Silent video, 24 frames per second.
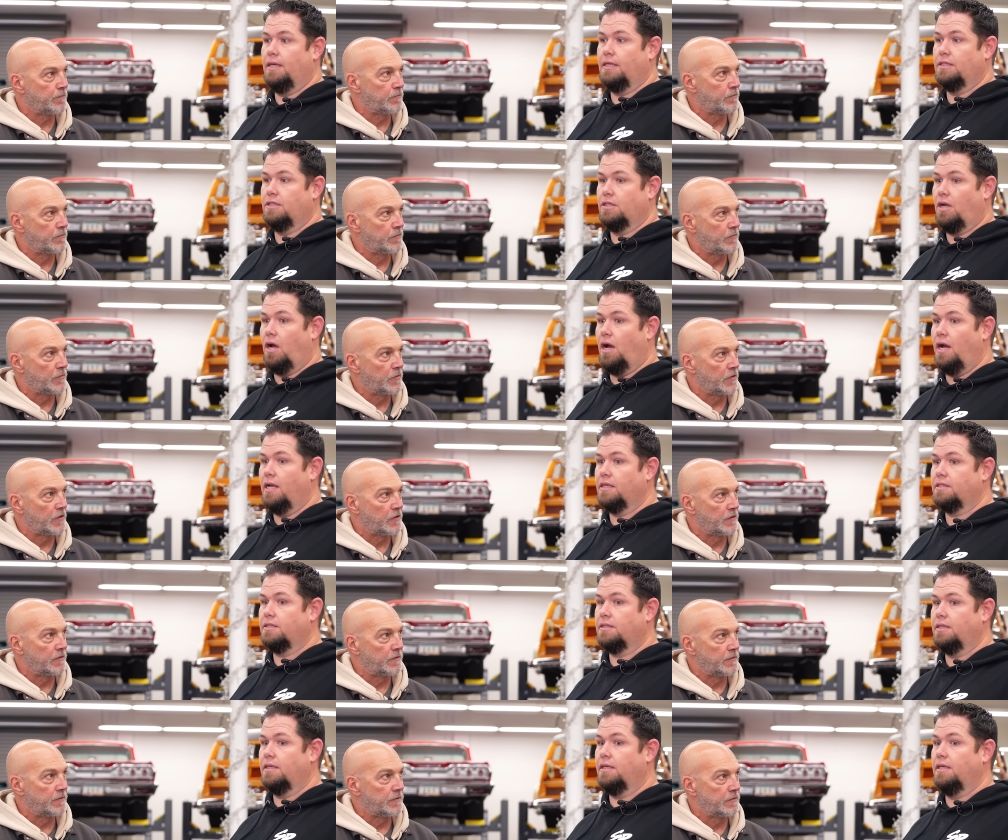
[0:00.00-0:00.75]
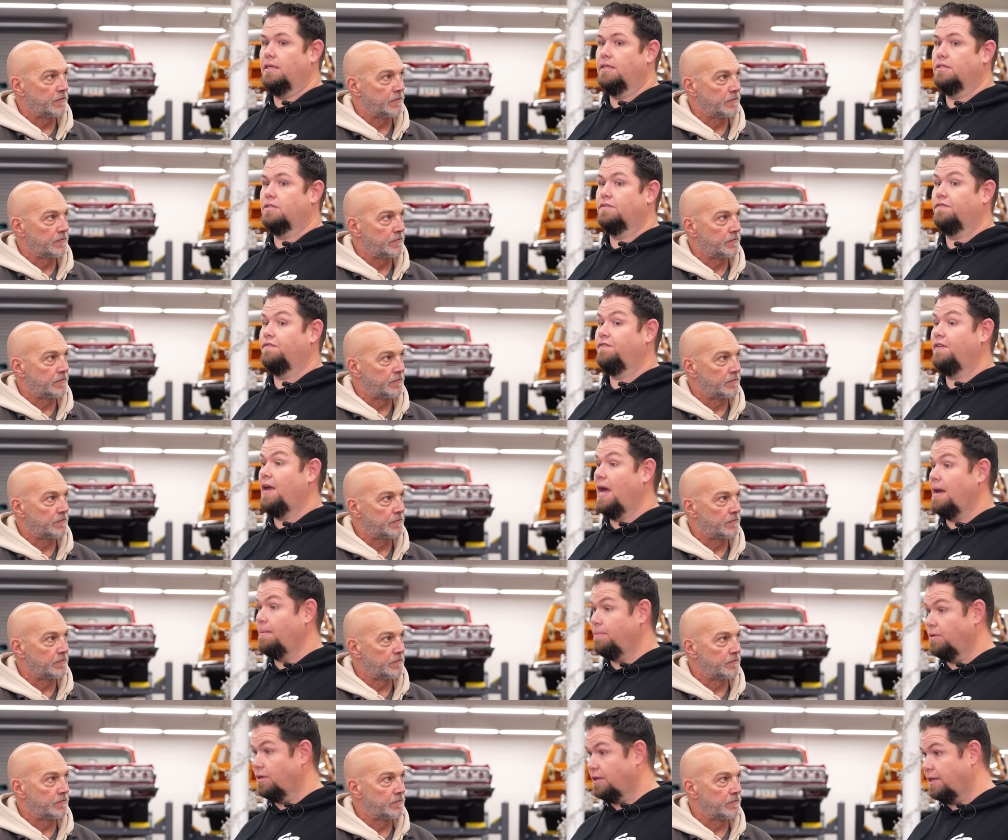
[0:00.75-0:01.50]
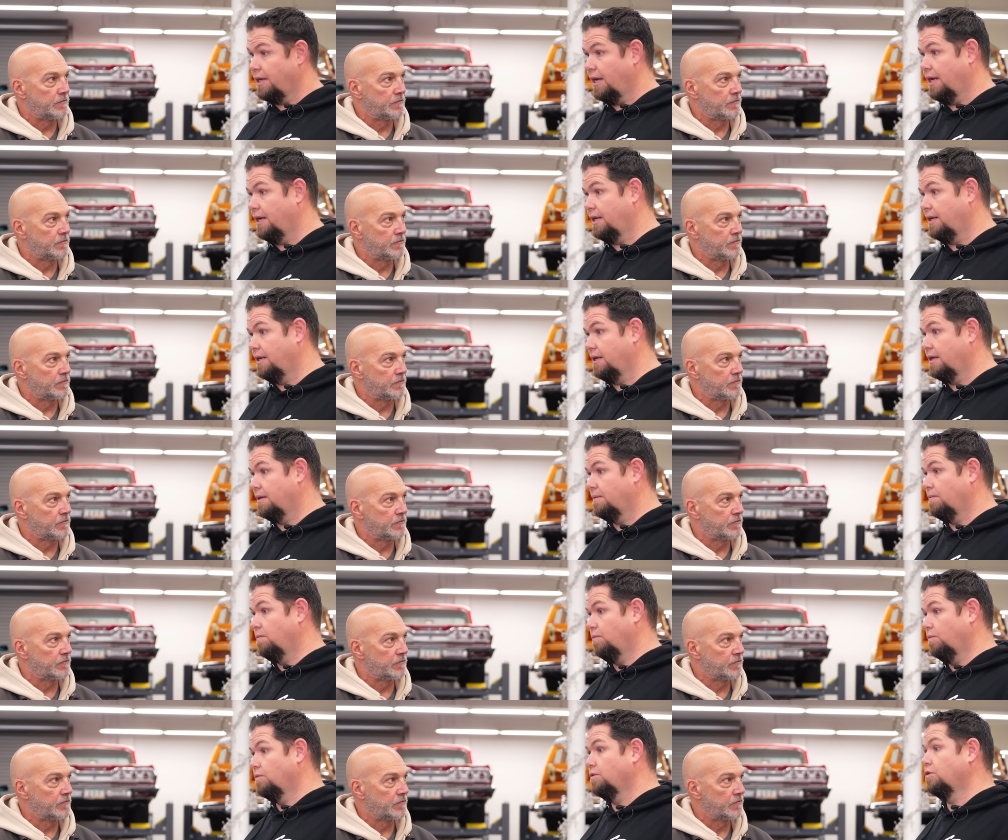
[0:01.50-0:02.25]
Speaker 1: exhaust is
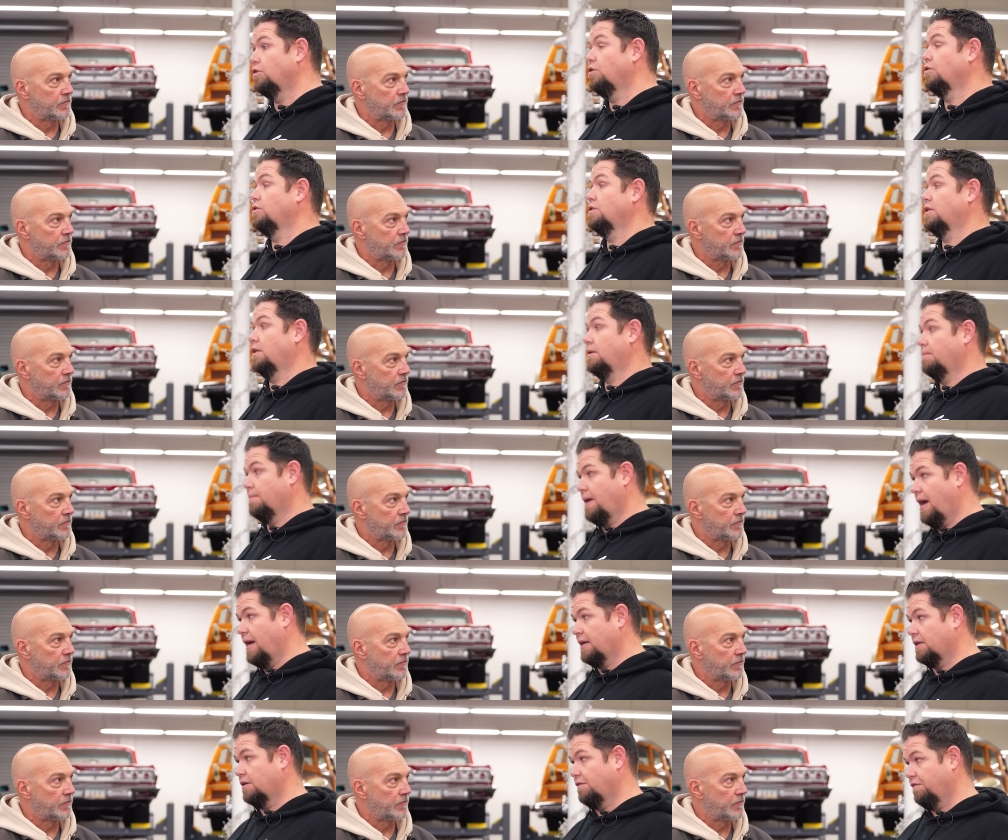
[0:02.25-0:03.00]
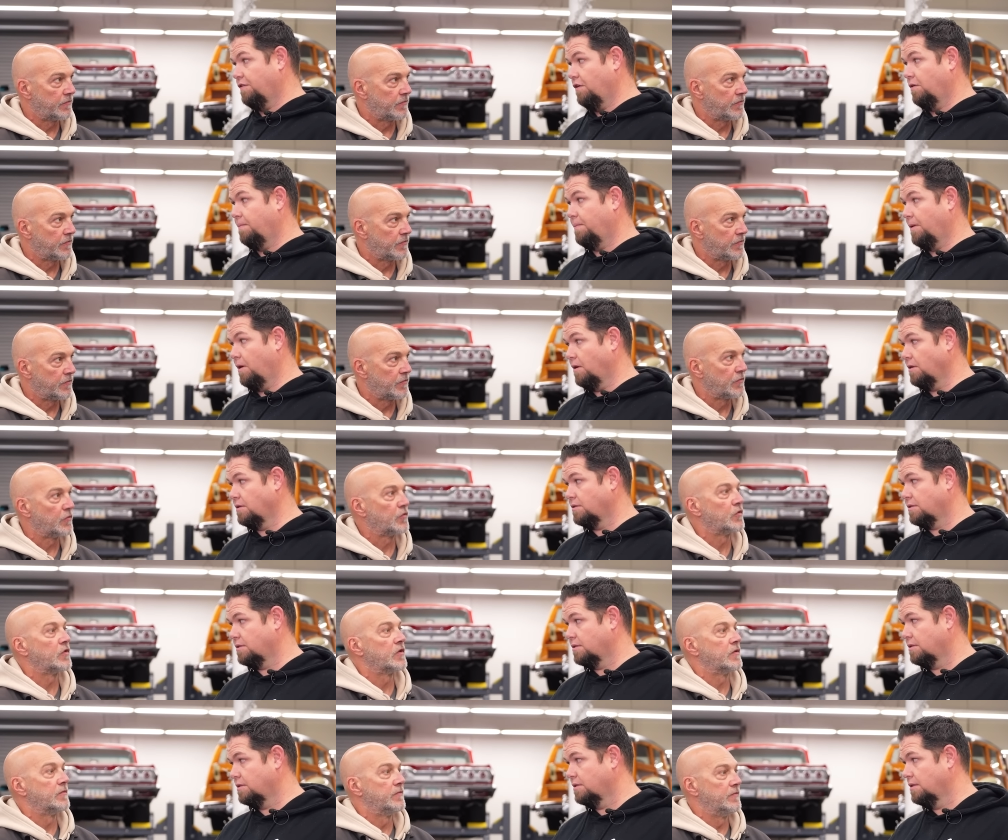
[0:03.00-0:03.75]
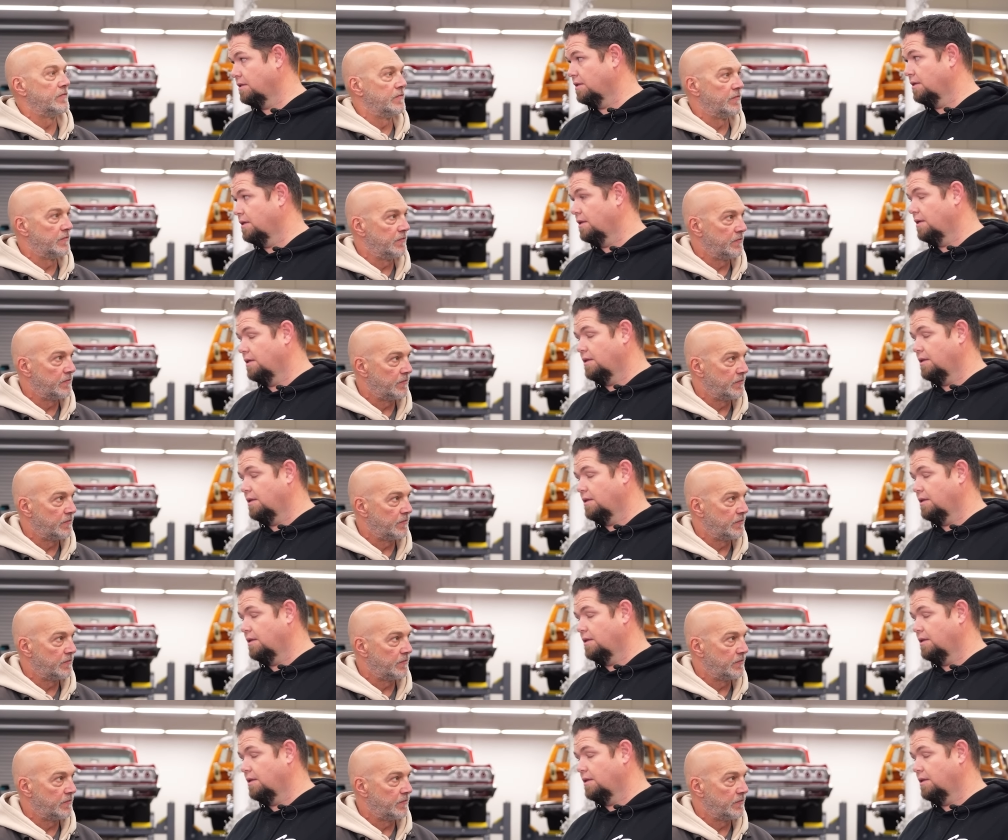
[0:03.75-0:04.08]
fabricated using Magnaflow parts. Mm.